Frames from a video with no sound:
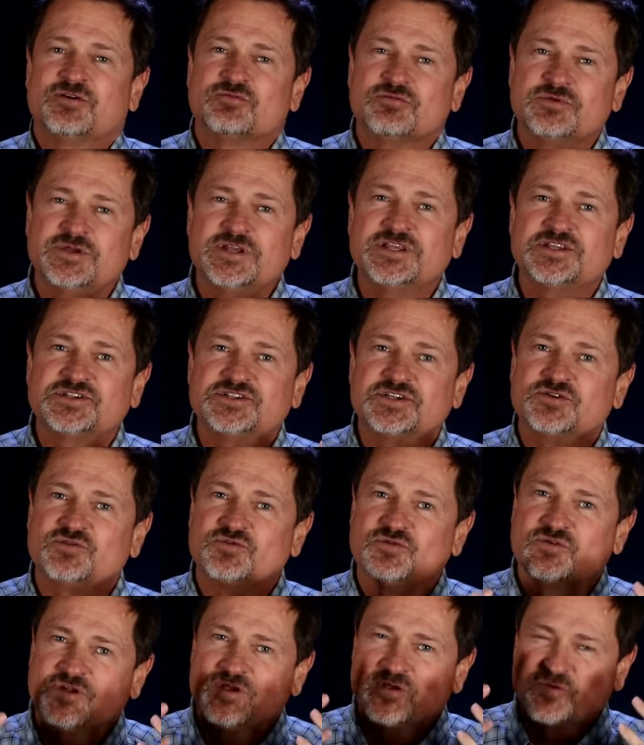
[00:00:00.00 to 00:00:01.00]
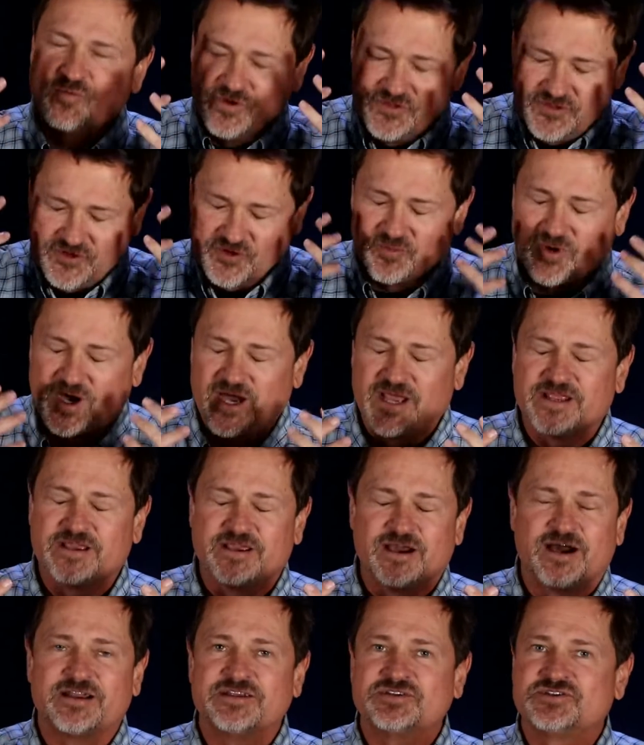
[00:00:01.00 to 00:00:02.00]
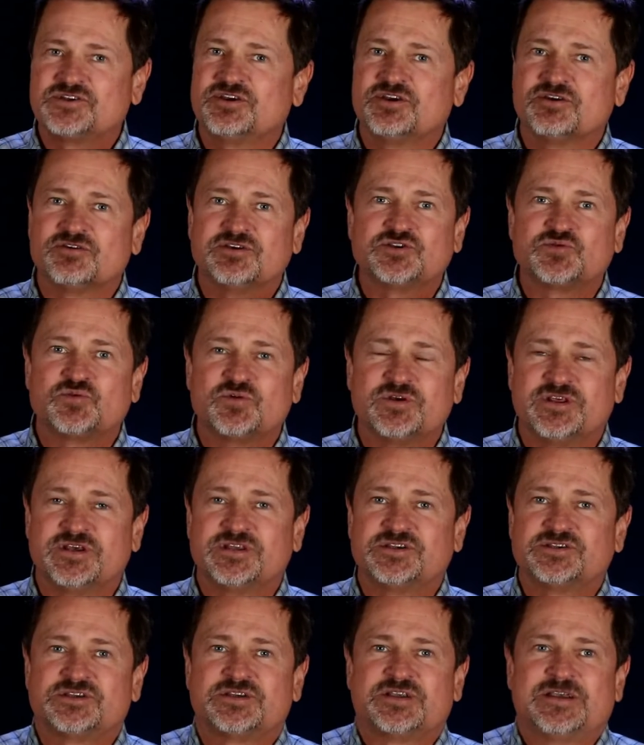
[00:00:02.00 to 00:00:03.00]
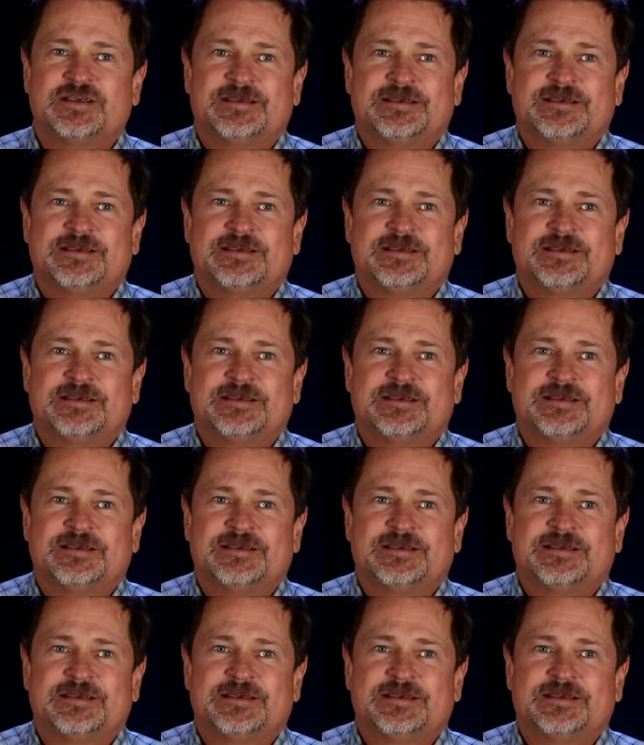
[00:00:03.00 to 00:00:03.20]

Reason with your mind. God is here. He's with us.